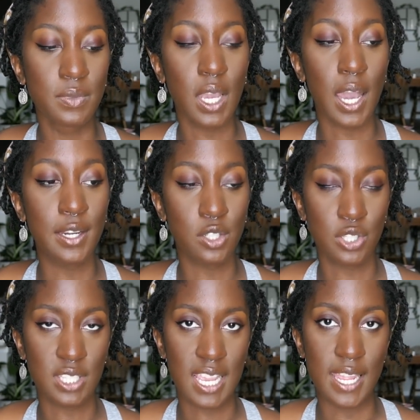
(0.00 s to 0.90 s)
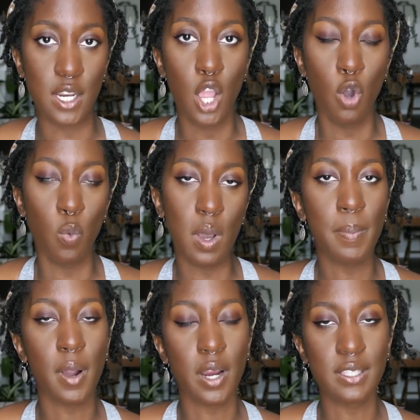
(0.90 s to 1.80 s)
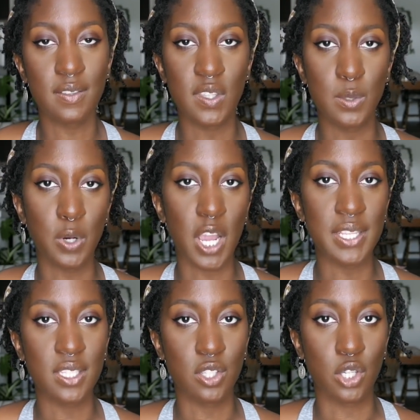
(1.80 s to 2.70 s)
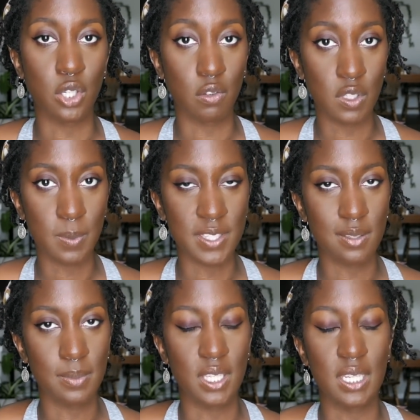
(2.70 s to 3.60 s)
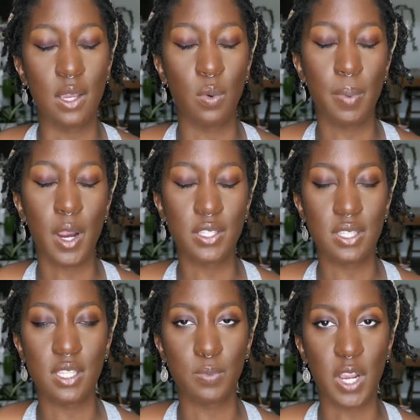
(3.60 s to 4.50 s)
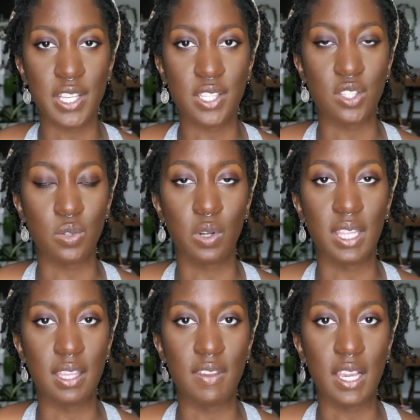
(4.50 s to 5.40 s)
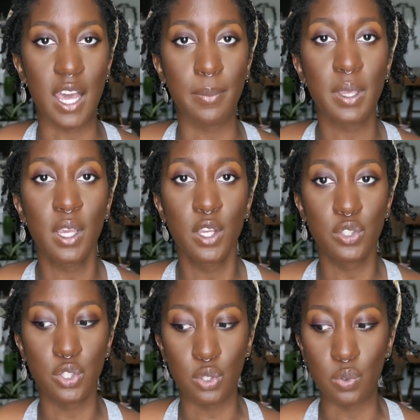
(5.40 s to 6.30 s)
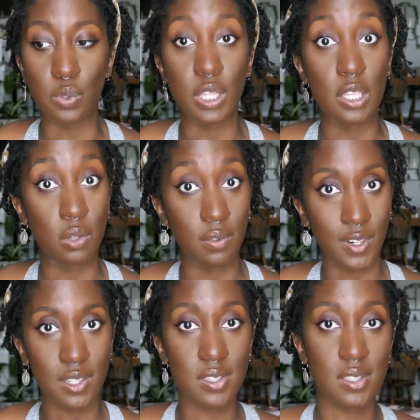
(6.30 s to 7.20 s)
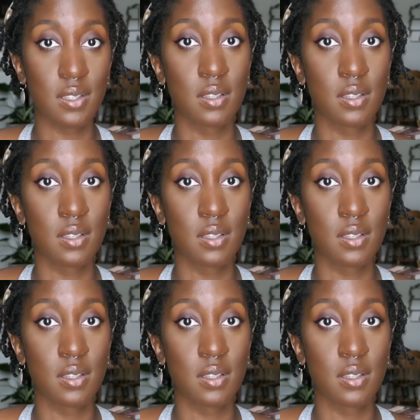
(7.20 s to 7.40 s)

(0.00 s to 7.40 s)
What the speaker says: understand what parts of this process are your responsibility and what parts of this process you are leaving up to the universe.